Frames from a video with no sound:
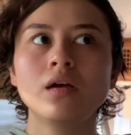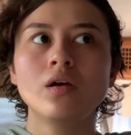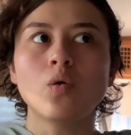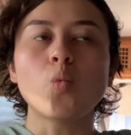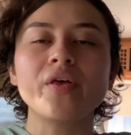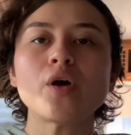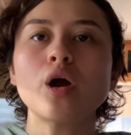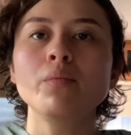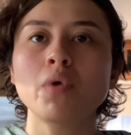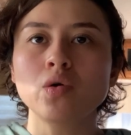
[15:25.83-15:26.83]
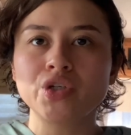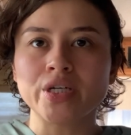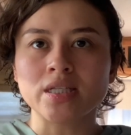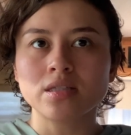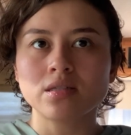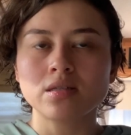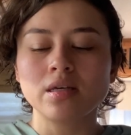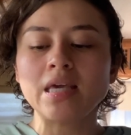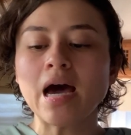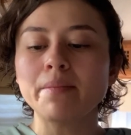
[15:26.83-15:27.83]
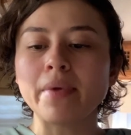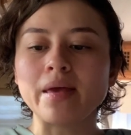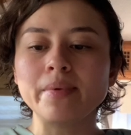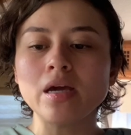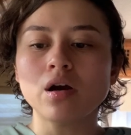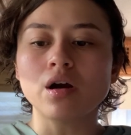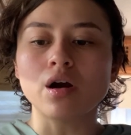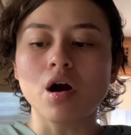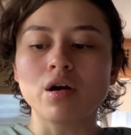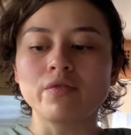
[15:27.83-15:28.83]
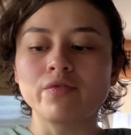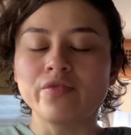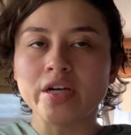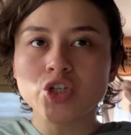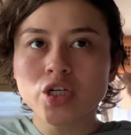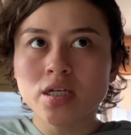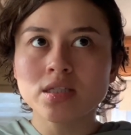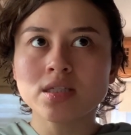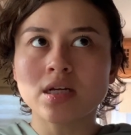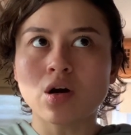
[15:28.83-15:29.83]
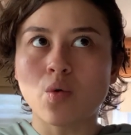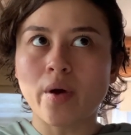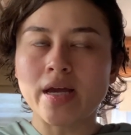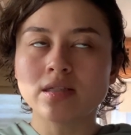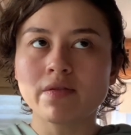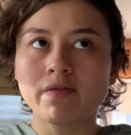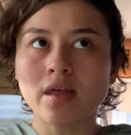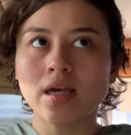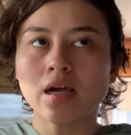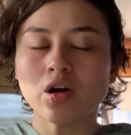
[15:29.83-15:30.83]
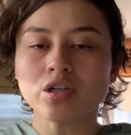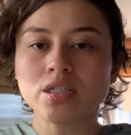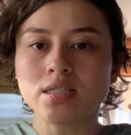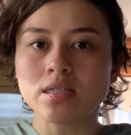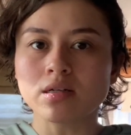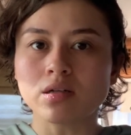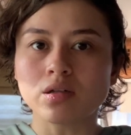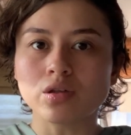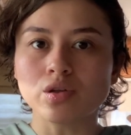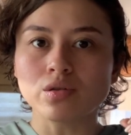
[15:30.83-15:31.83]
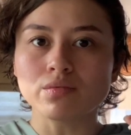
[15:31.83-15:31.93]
With our emotions, yeah, maybe our visions and our ways of thinking are still